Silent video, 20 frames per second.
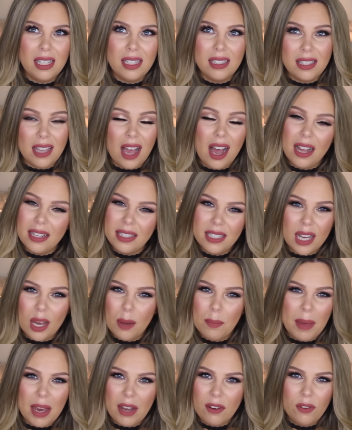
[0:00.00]
it's hard to
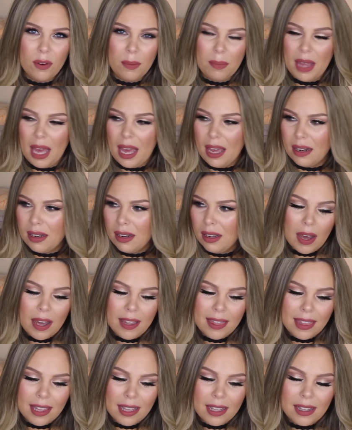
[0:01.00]
come back from that.
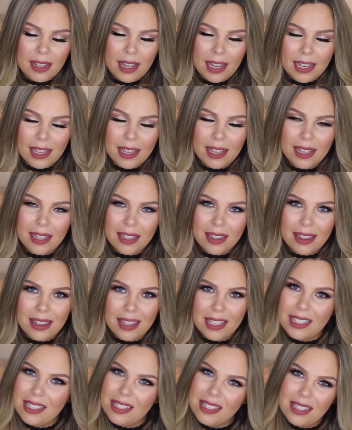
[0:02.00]
I think, like,
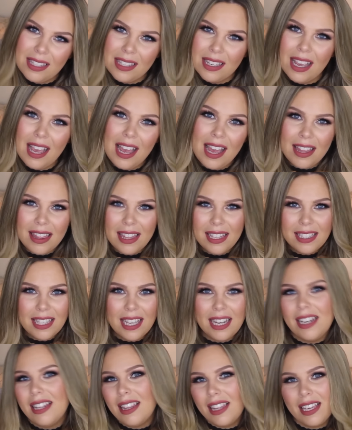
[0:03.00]
this
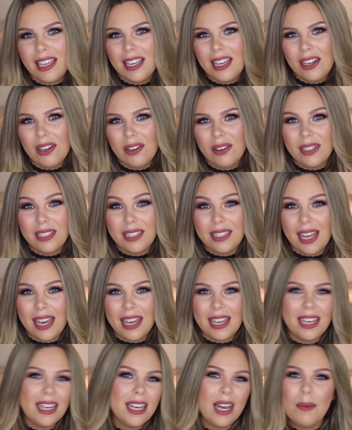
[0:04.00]
end of the year is
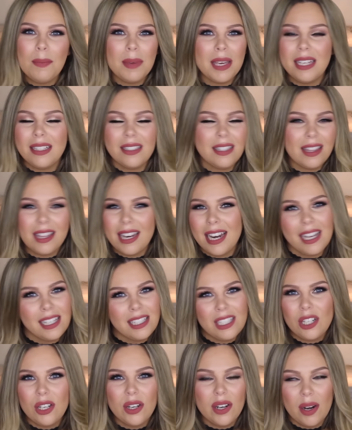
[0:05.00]
like coming into the
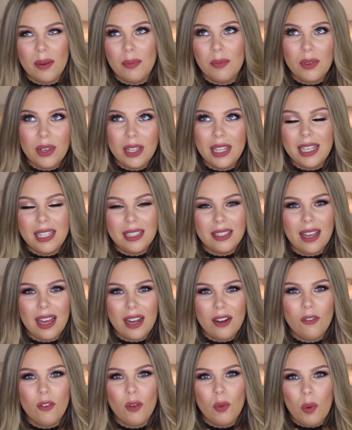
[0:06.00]
next year, and I'm really
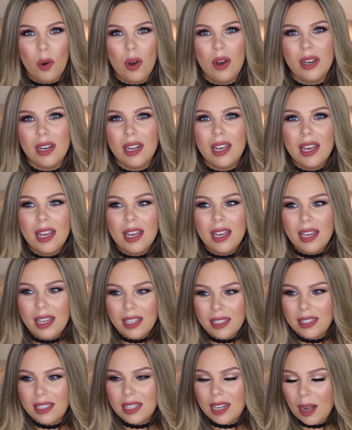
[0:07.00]
excited for what
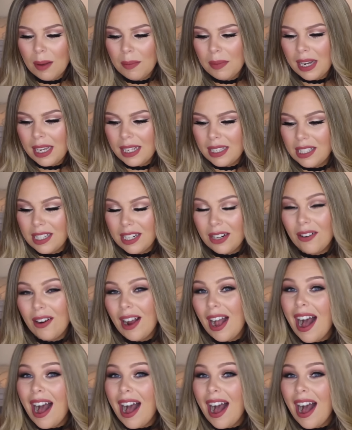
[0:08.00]
is to come next year.